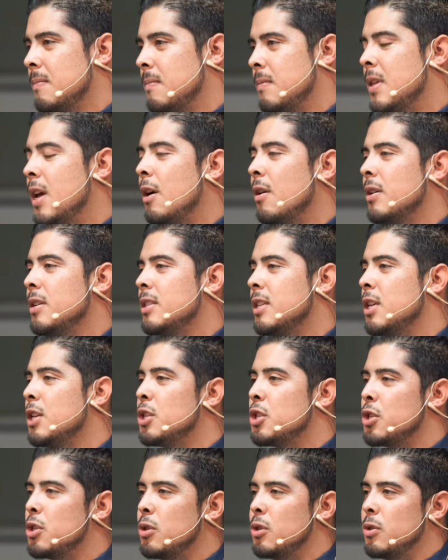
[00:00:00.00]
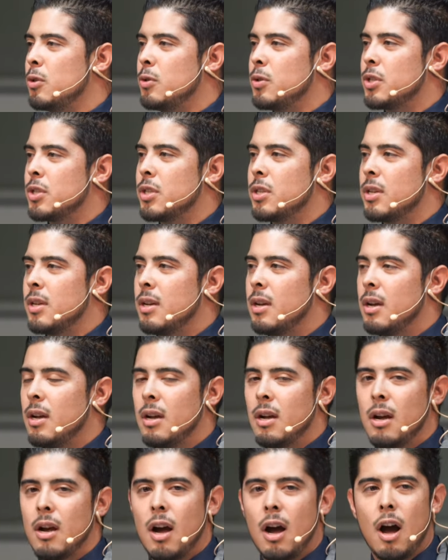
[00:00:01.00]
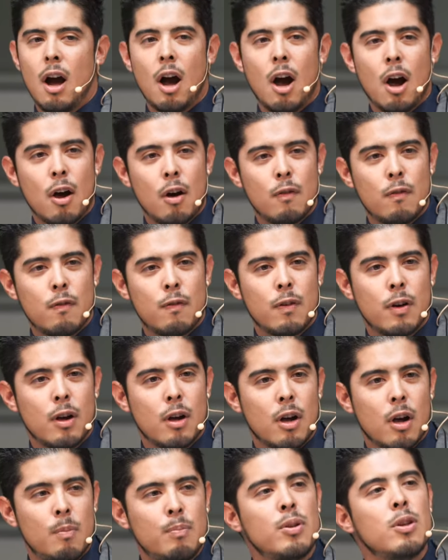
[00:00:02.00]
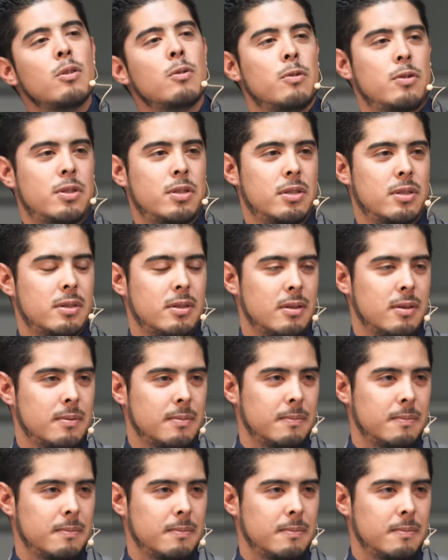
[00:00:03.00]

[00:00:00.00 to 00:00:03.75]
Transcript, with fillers: There is issues of abuse.